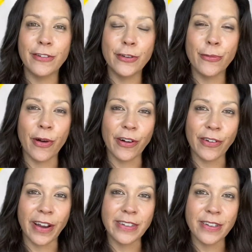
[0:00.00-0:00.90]
do water
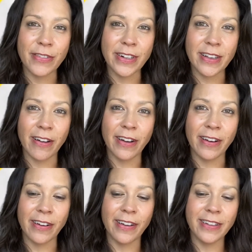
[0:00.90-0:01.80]
activities out
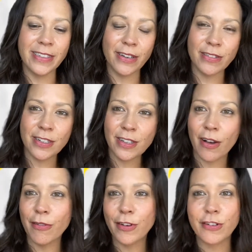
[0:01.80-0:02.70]
here. In San
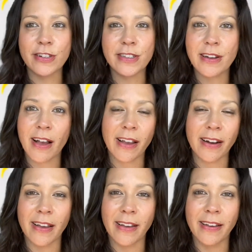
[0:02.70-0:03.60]
Francisco, you're just not gonna,